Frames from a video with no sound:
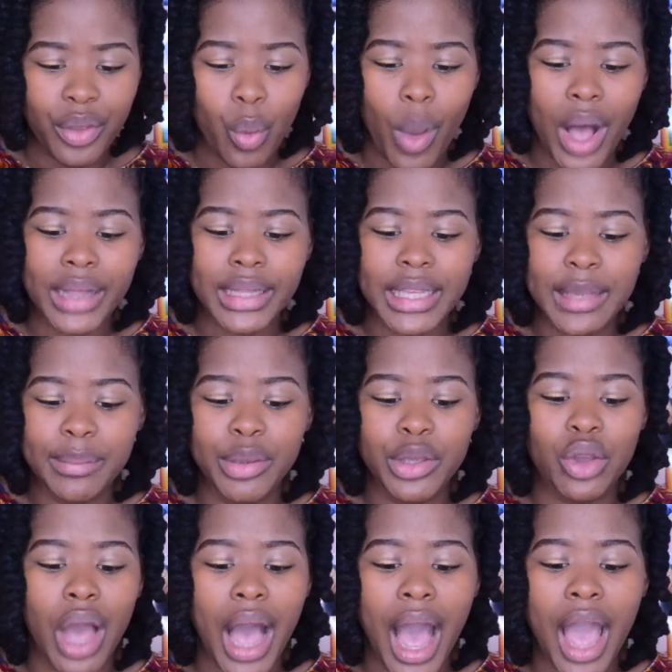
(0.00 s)
while keeping
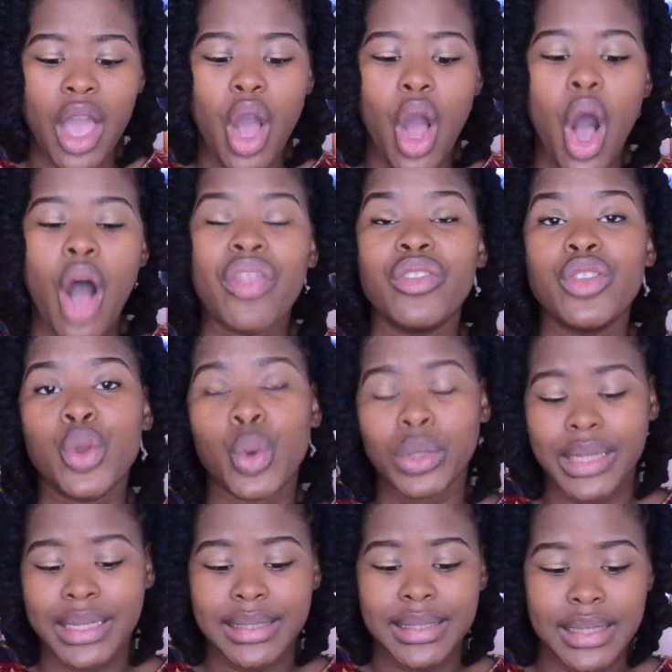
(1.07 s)
your eye on your
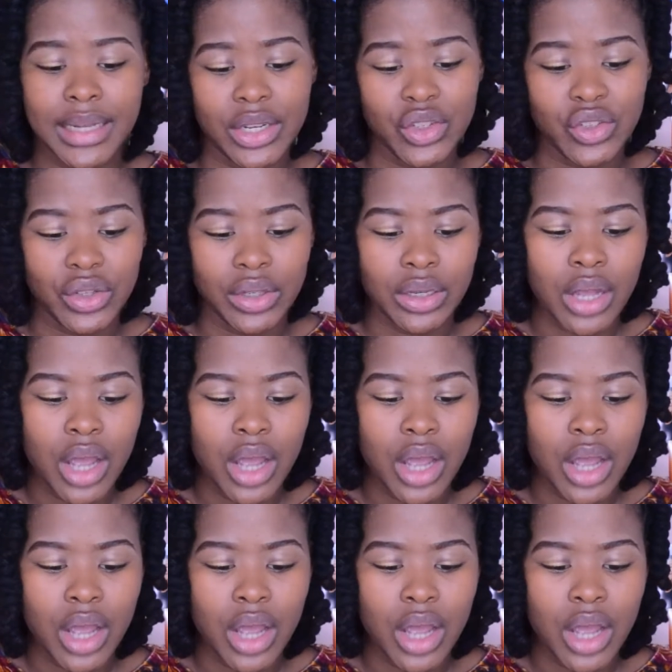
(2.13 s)
destination.